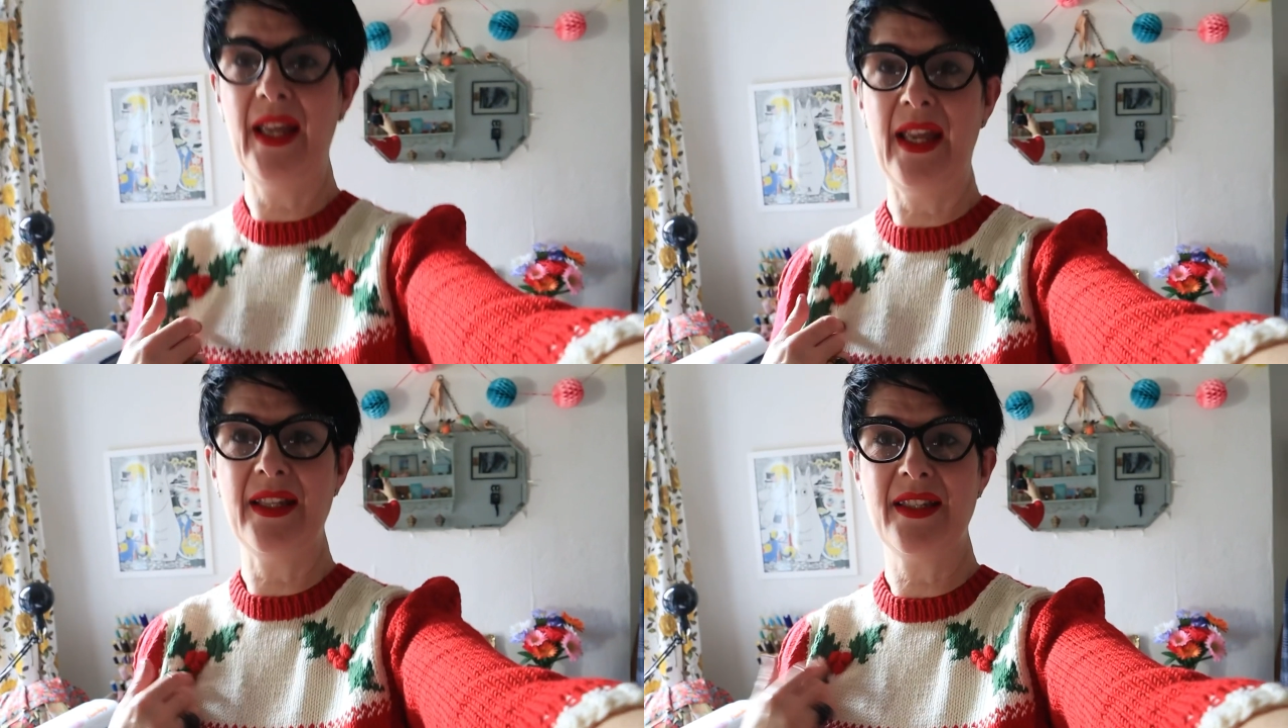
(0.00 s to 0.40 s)

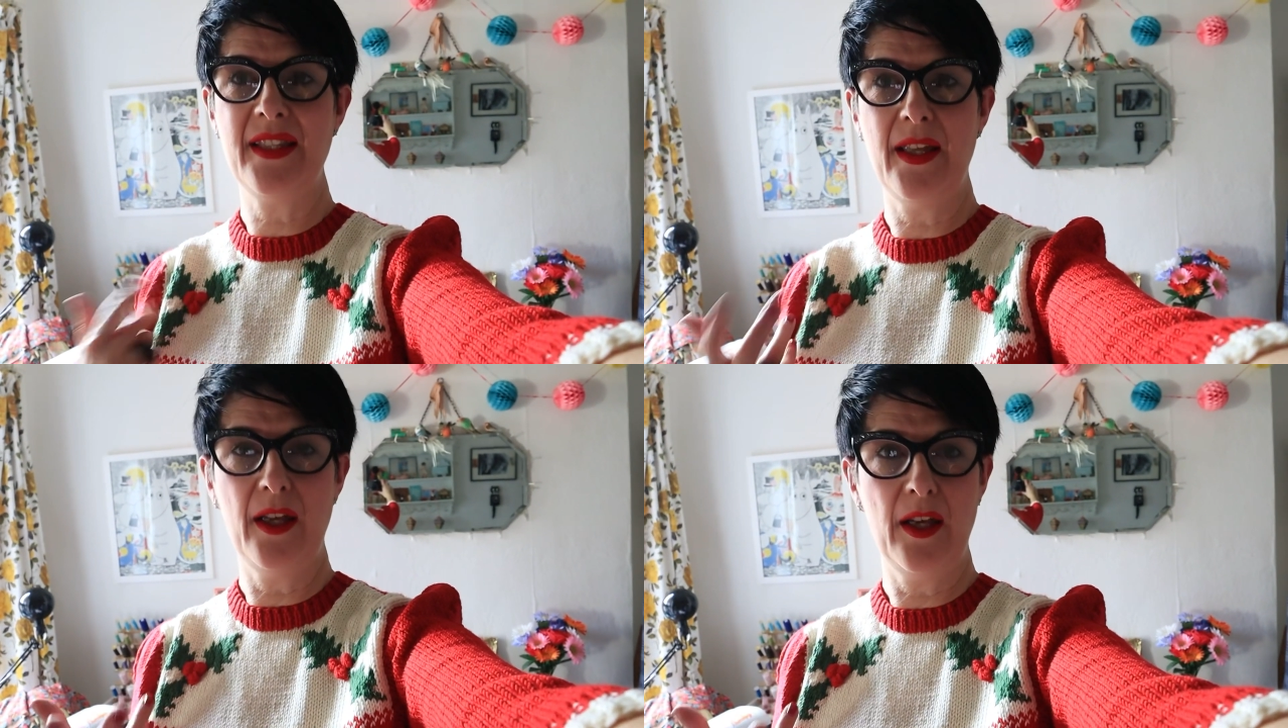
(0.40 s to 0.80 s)
It's
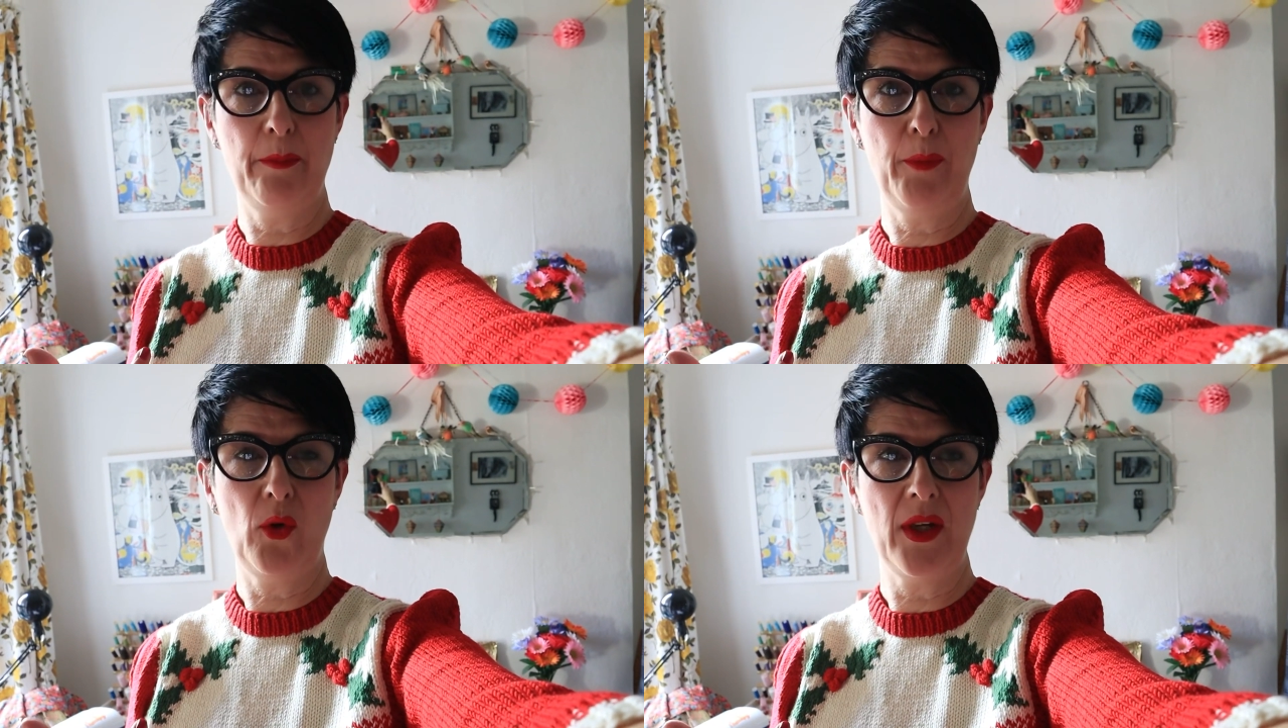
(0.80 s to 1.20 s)

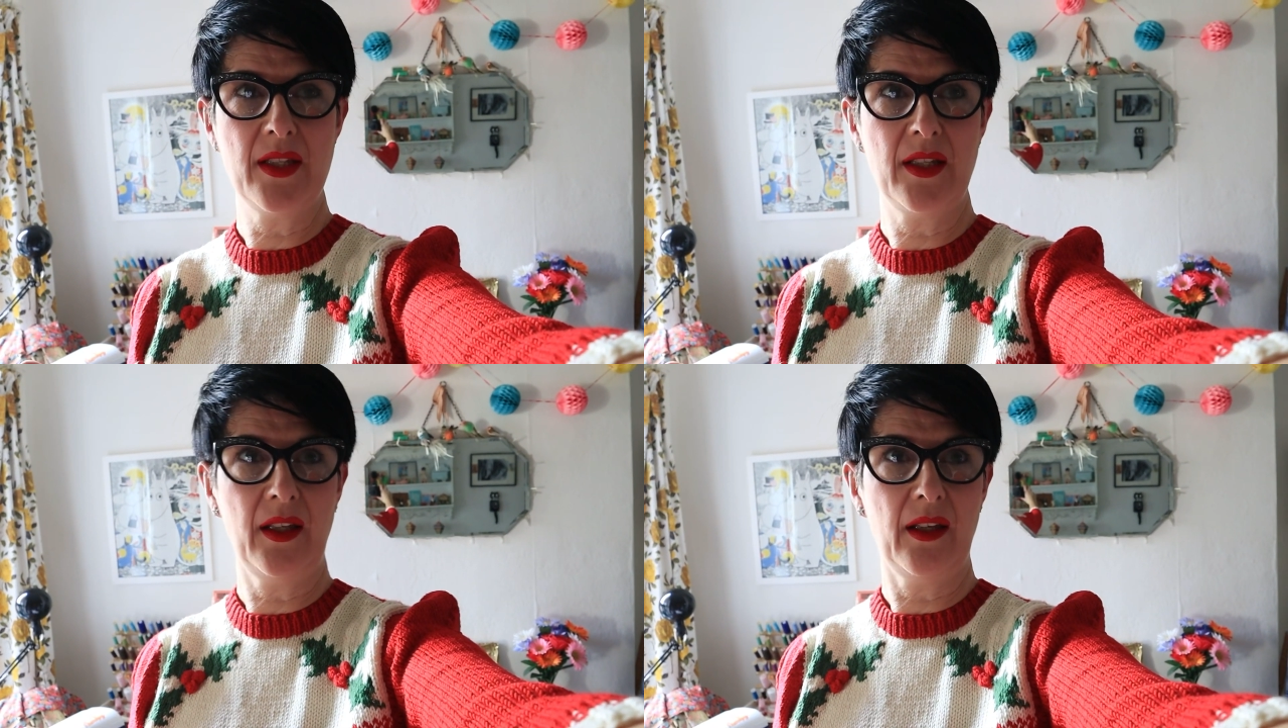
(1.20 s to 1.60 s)
the
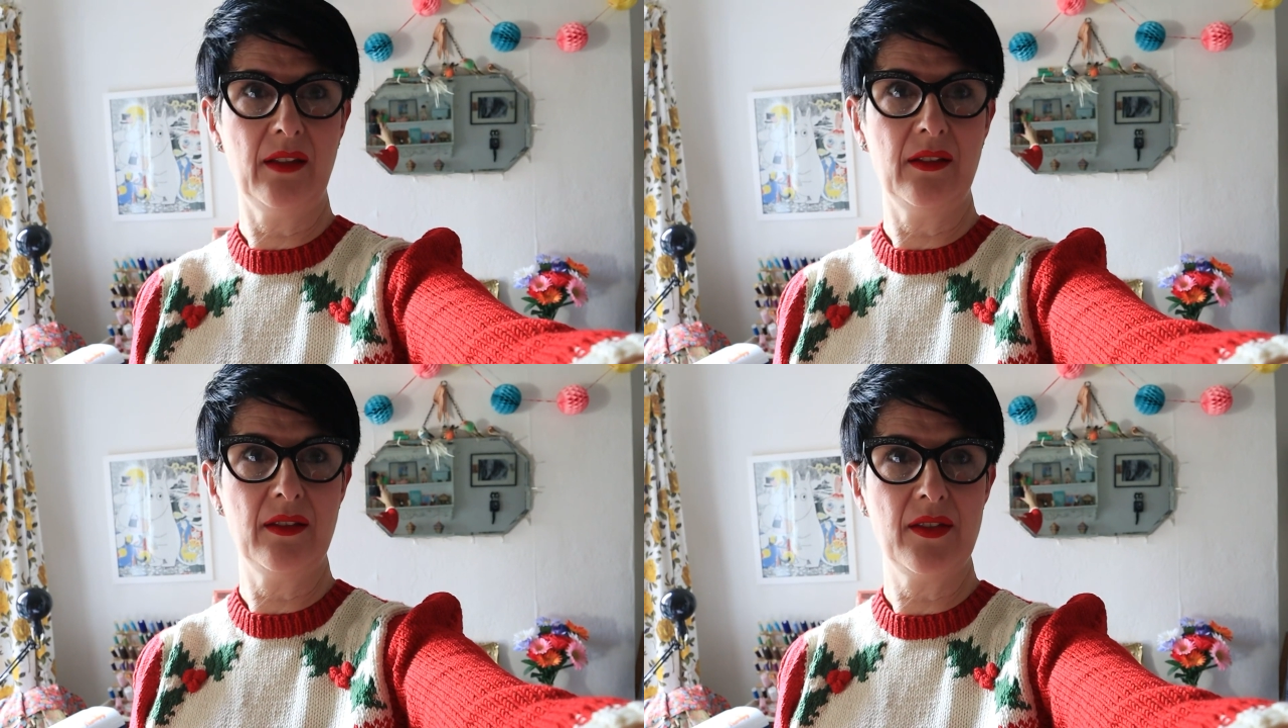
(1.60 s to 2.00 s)
Poison
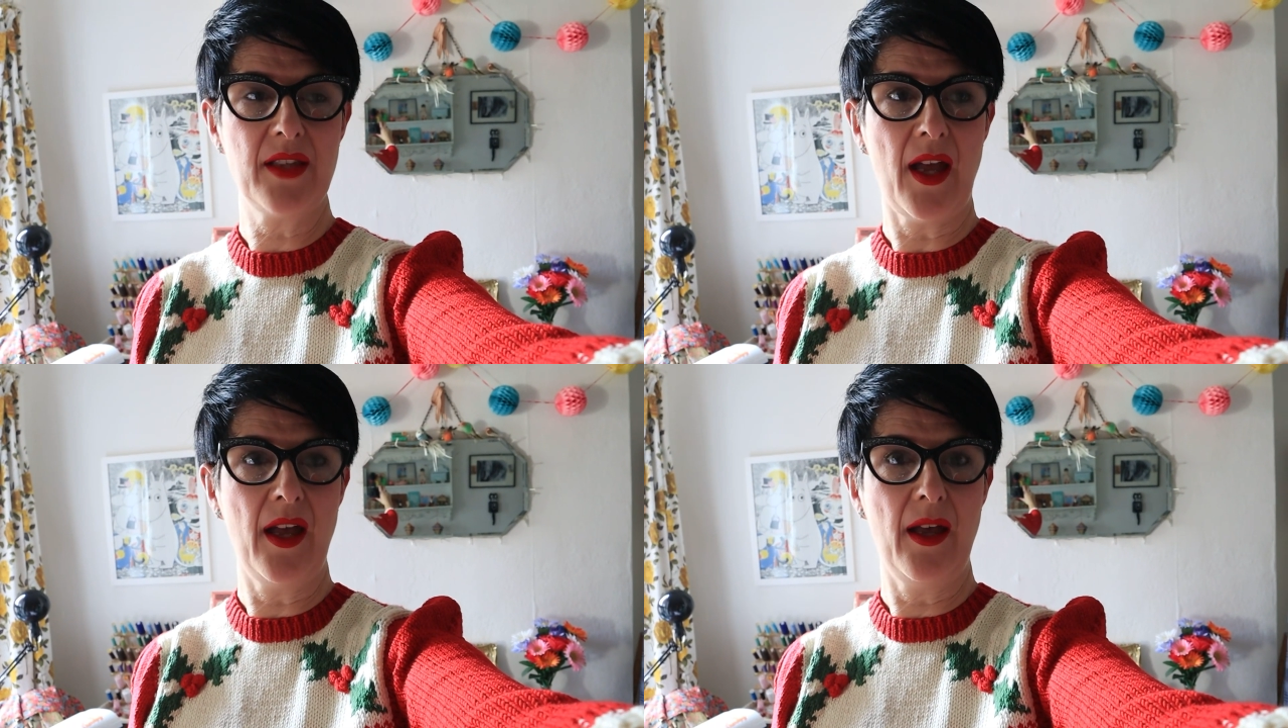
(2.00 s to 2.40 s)

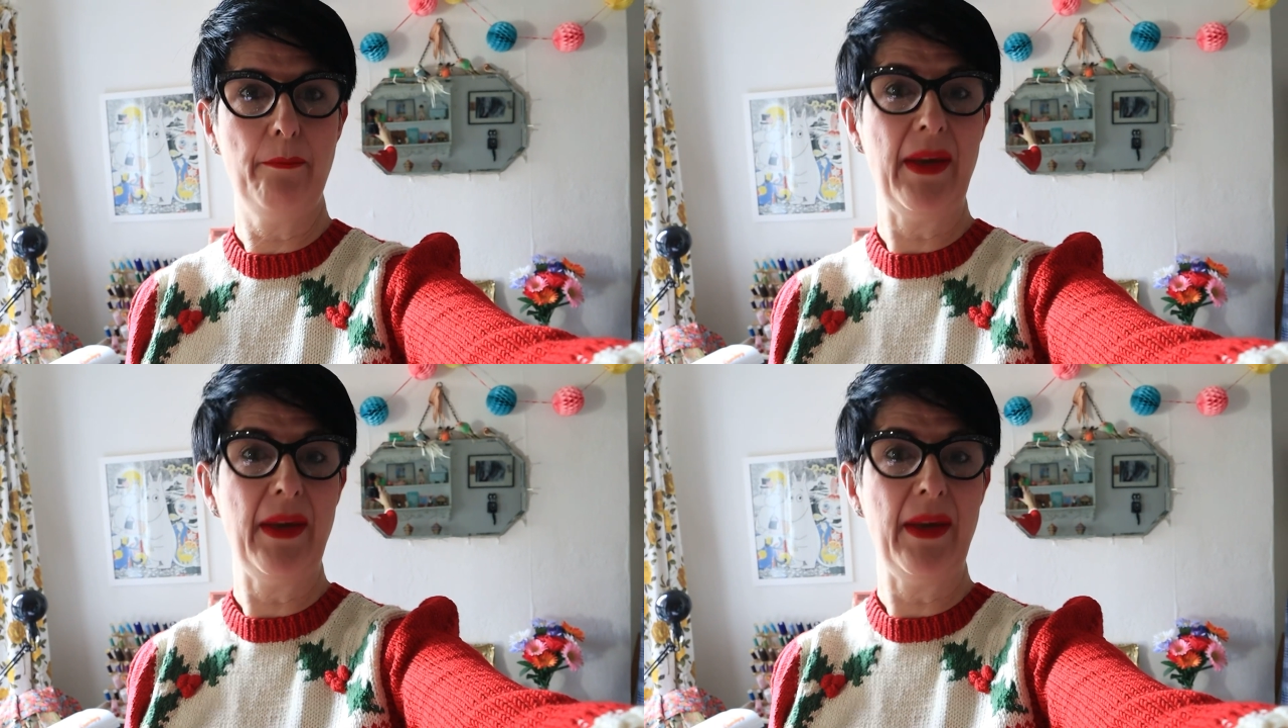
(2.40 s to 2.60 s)
Girls uh,